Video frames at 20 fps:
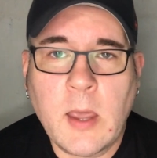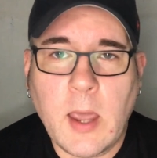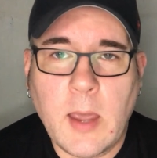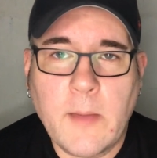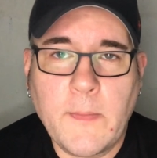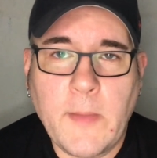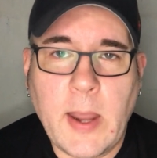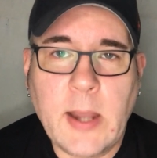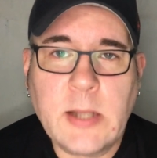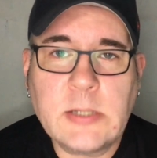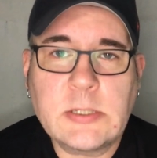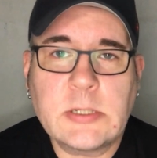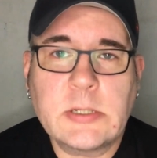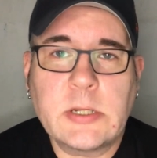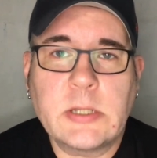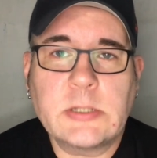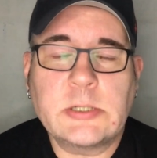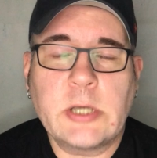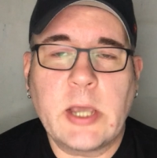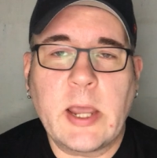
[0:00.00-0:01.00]
Imagine
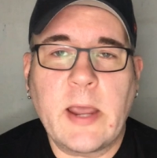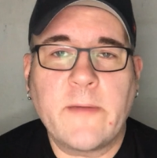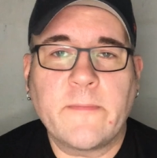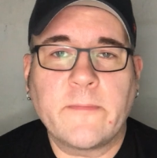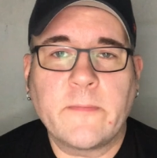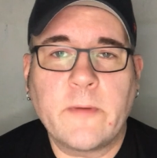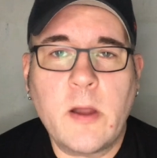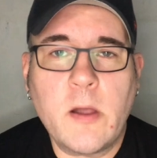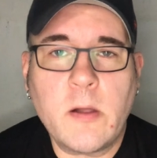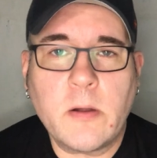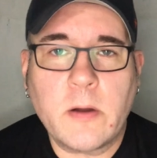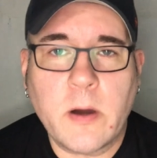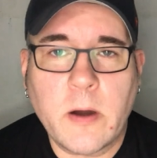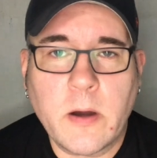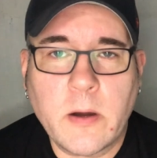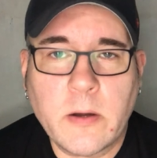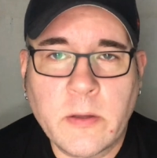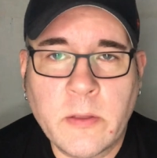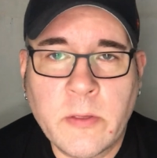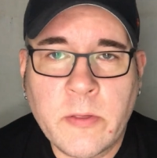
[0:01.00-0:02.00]
that you have real
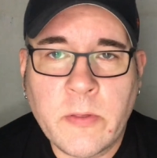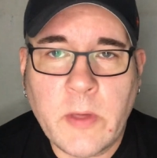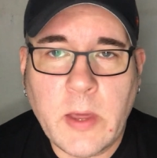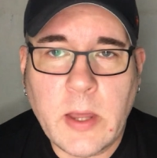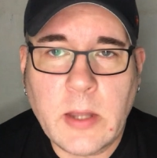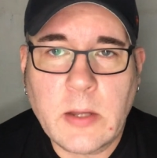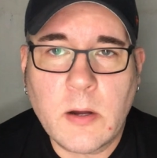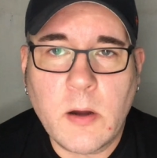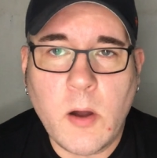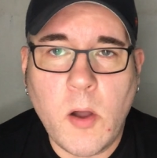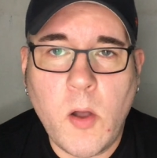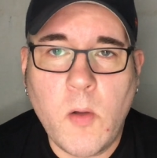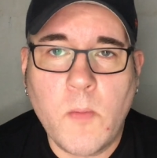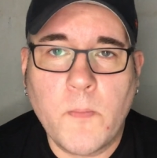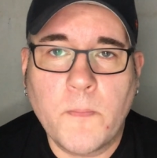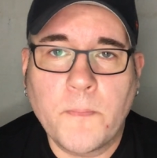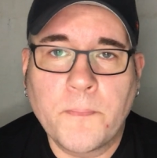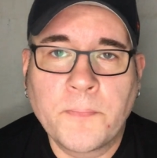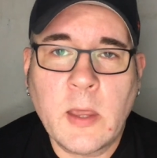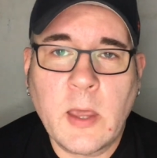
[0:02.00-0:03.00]
curtains in your
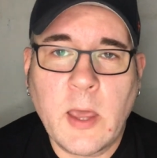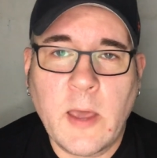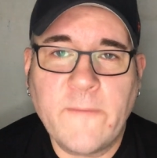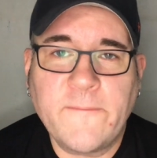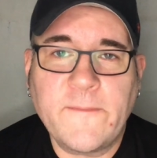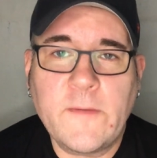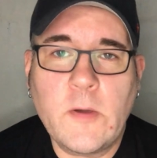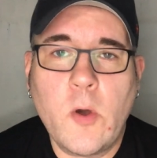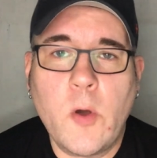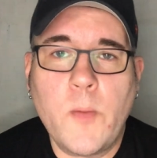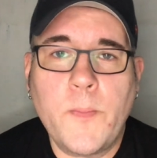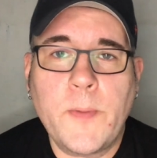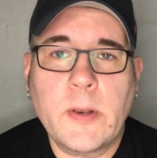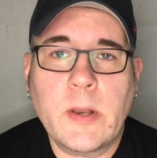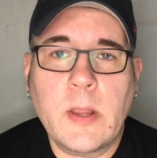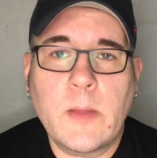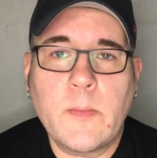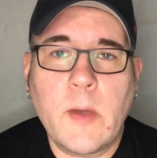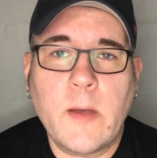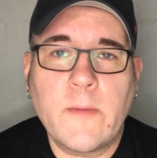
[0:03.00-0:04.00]
home. If you open
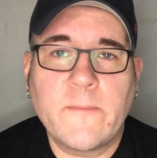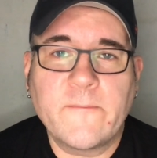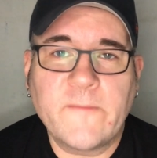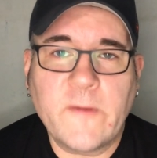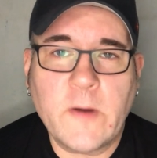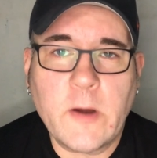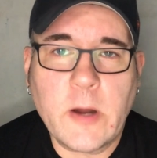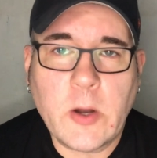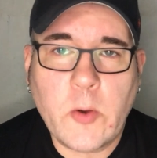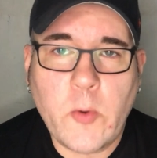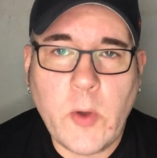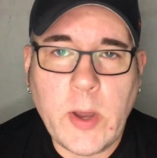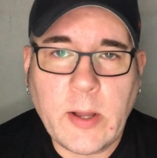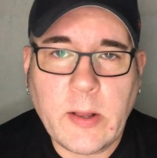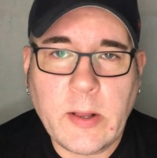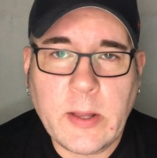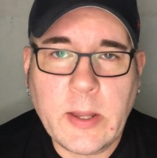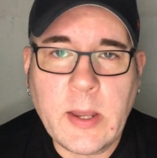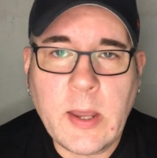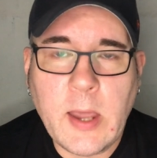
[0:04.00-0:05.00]
them up very
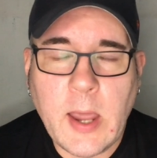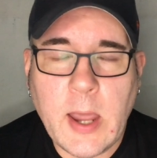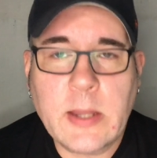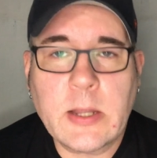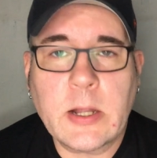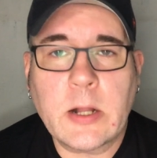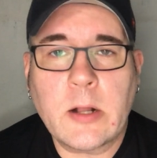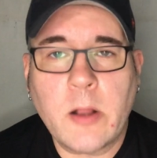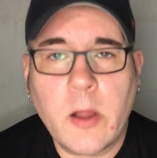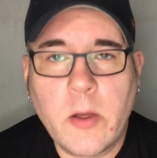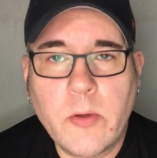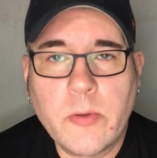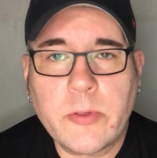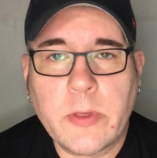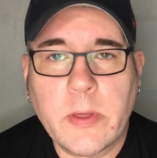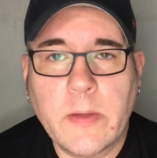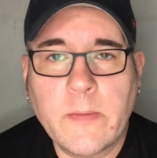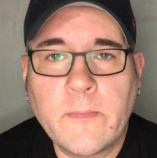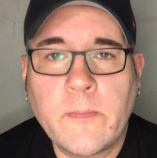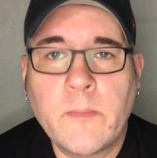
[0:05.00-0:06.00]
quickly and you close
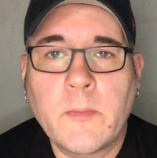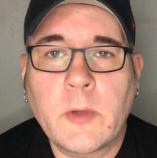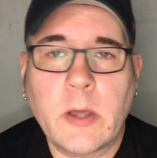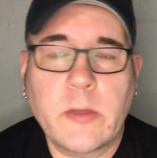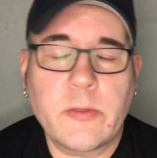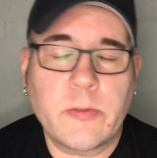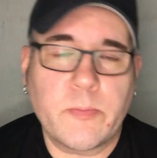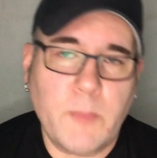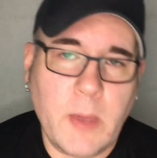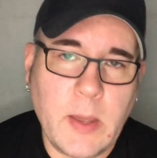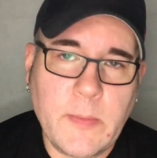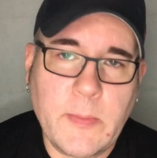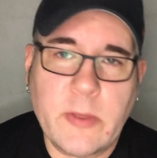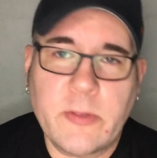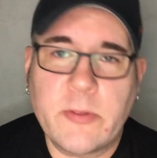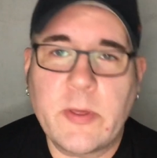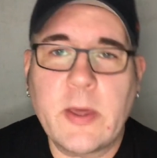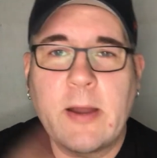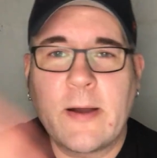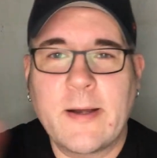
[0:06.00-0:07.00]
them, because maybe you
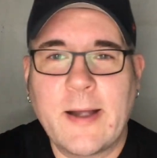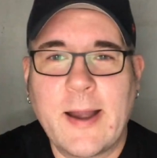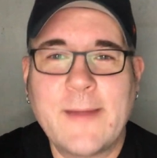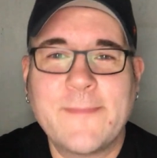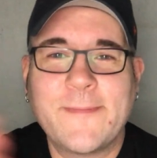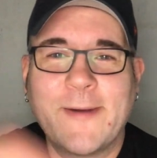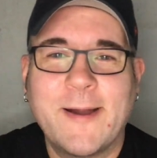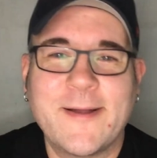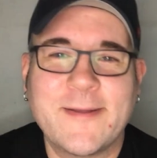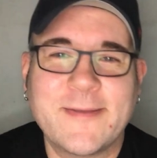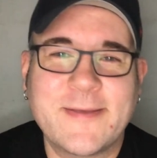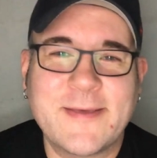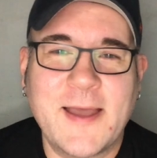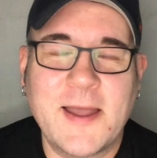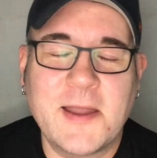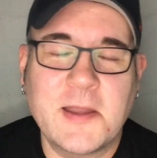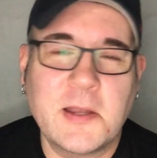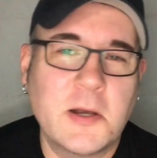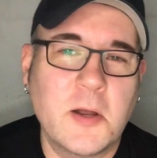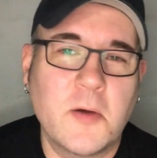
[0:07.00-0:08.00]
see your neighbor
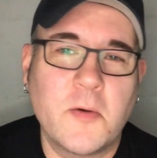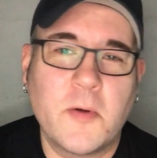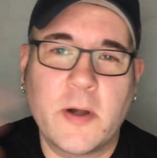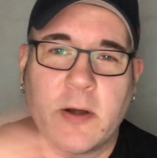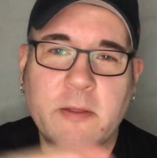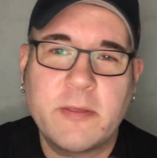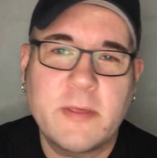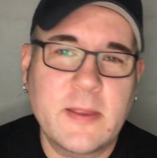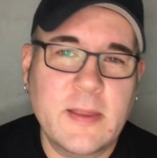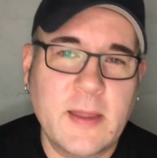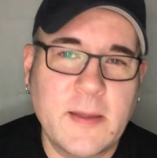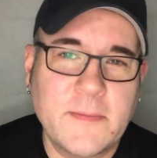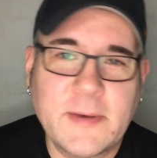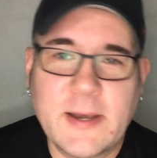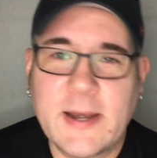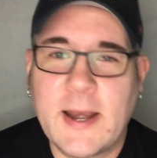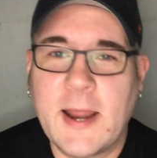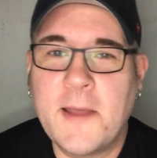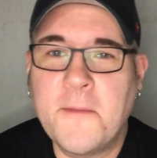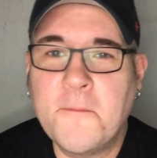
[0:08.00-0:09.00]
outside and you don't want to see them
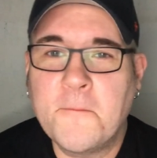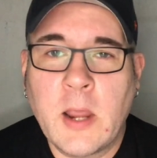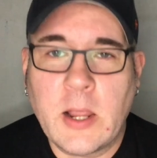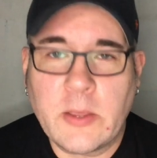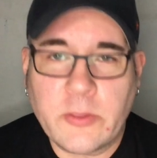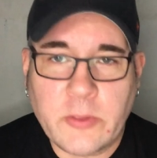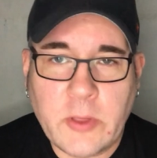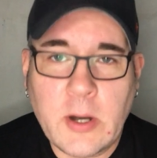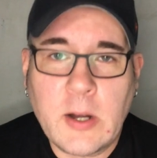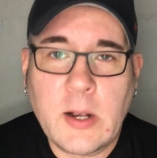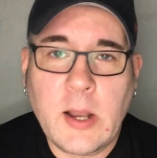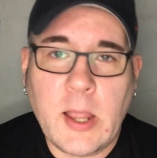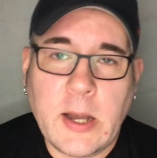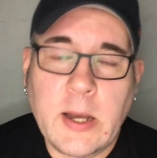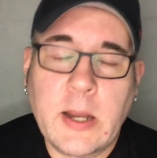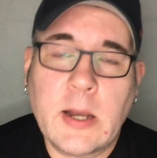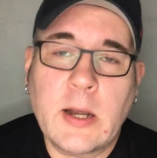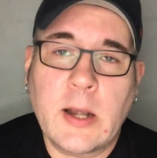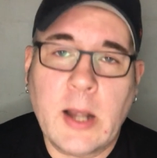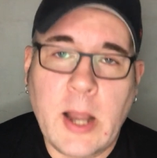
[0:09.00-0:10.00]
today, it's going to let
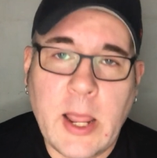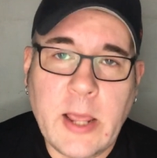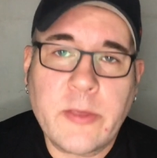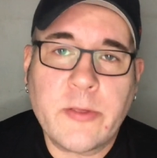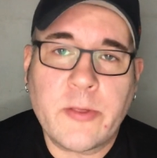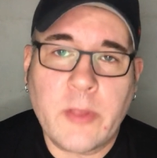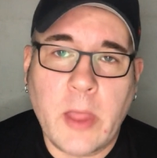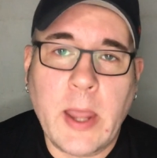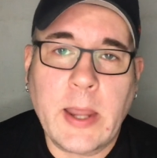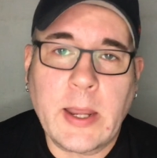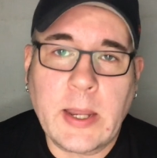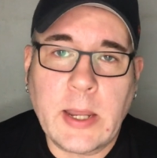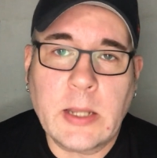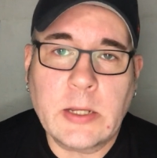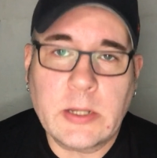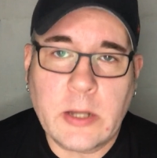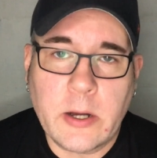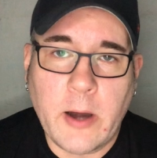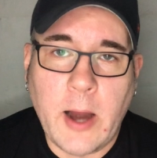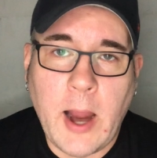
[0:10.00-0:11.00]
in less light
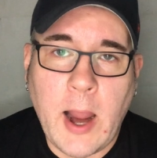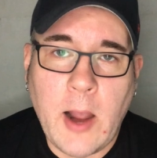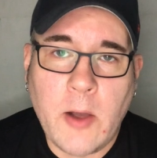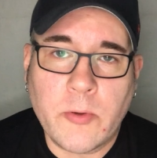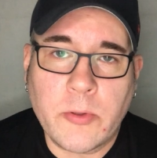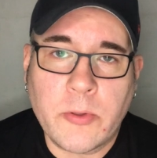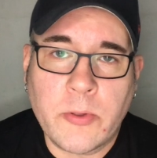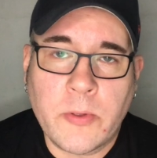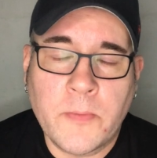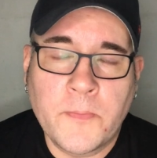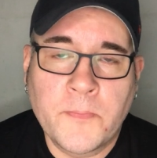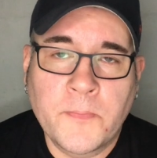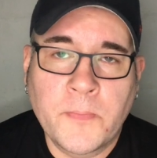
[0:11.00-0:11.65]
into your house.